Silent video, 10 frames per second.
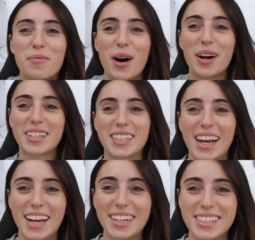
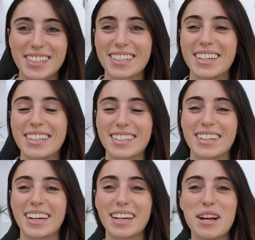marketing agencies
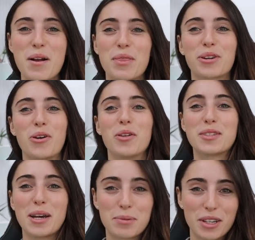and like the
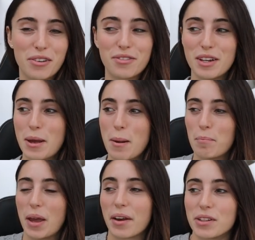concept of
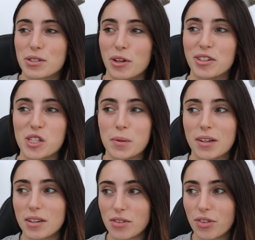be a consultant just
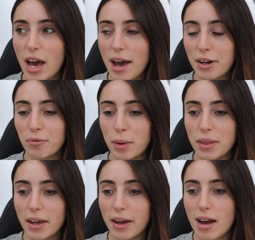because if that hadn't have
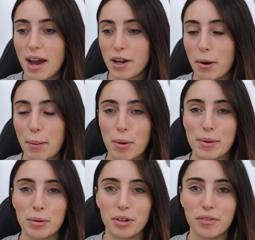been there, I know I
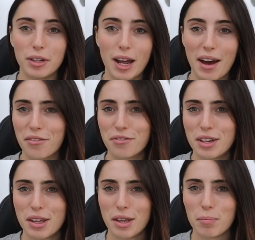probably wouldn't have
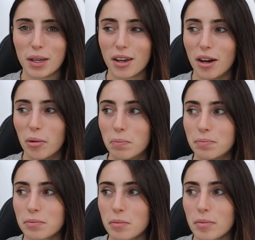
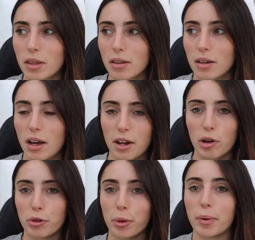become an
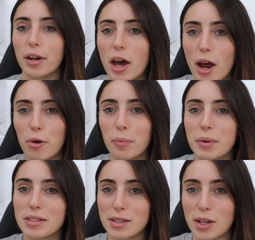entrepreneur or
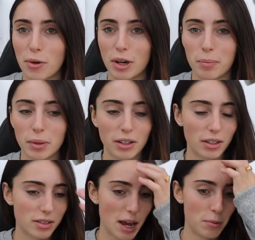business owner
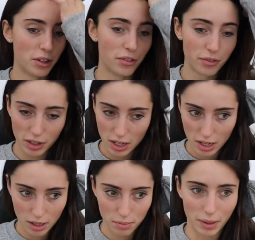because I would have
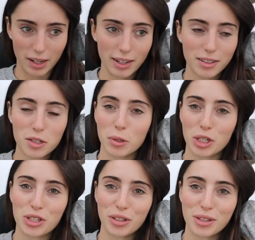been like
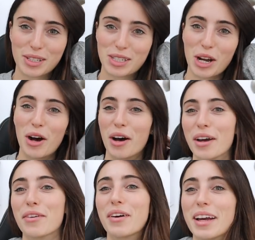squished at the
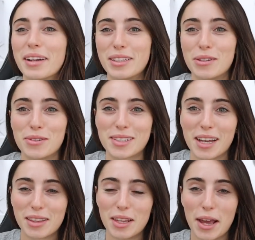start if I used
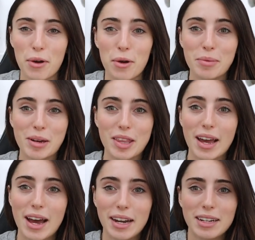like the only money
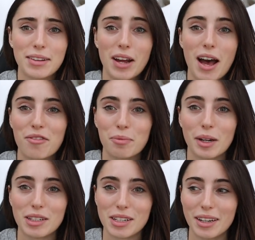that I had. I didn't even have
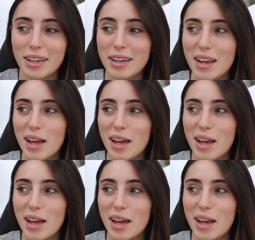money to